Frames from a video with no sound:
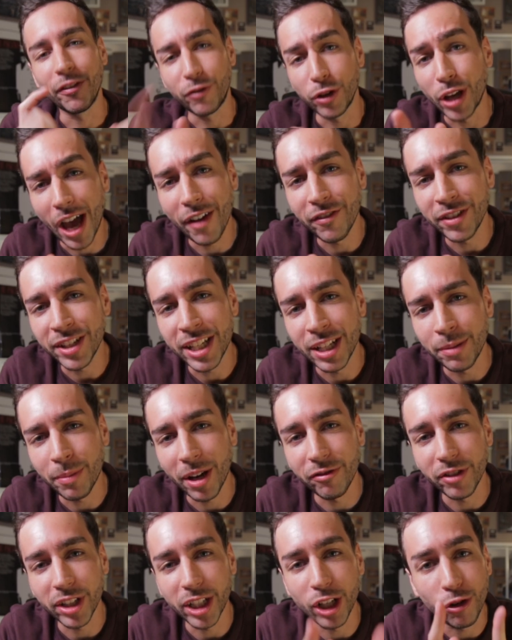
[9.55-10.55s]
If you haven't seen
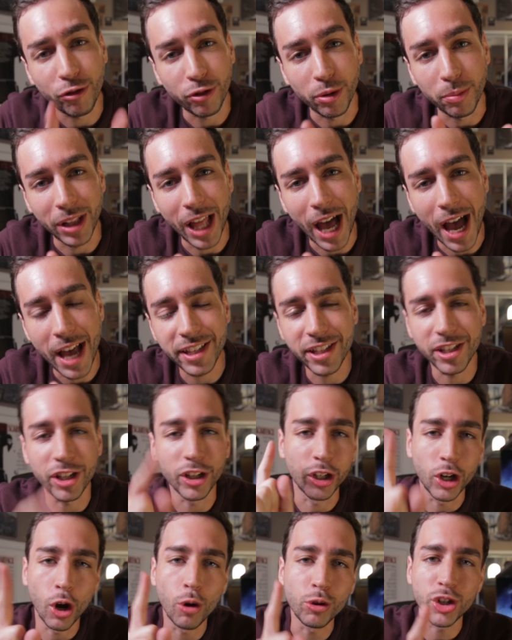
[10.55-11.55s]
my video from last
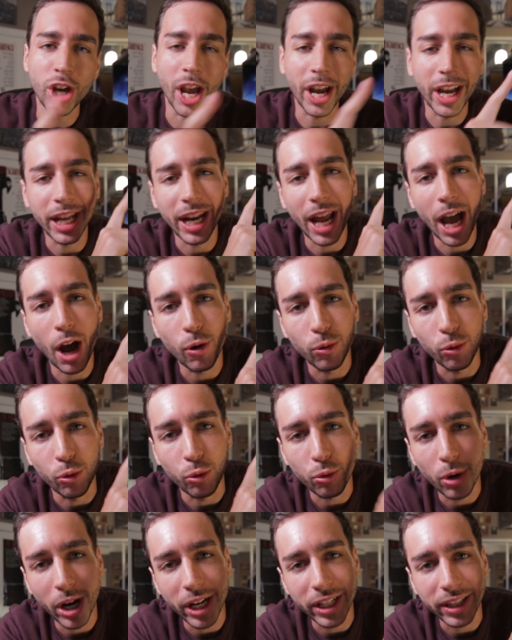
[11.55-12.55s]
year, go check it out
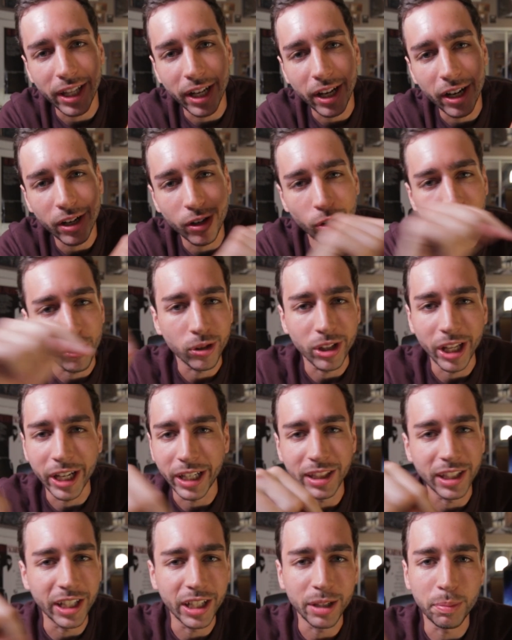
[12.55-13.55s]
right there, or
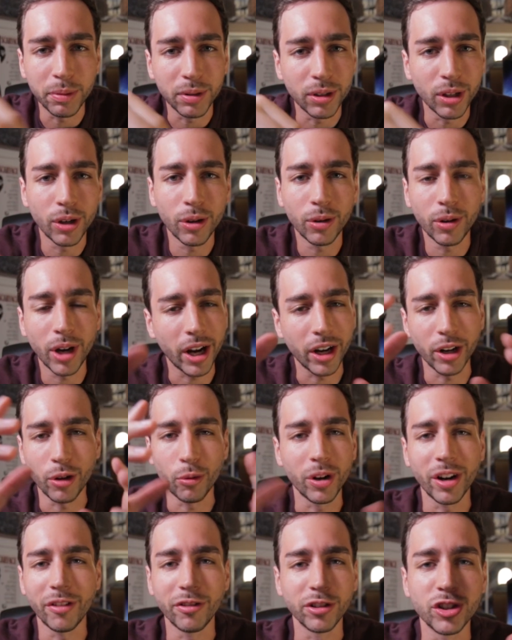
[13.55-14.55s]
like link below, I don't
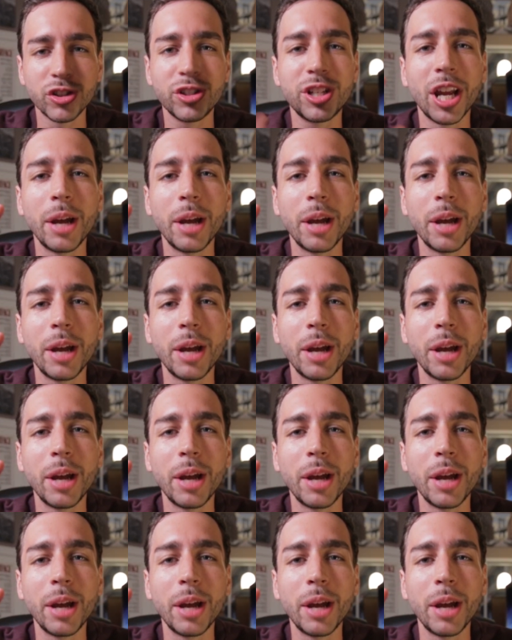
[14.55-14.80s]
know, whatever. Just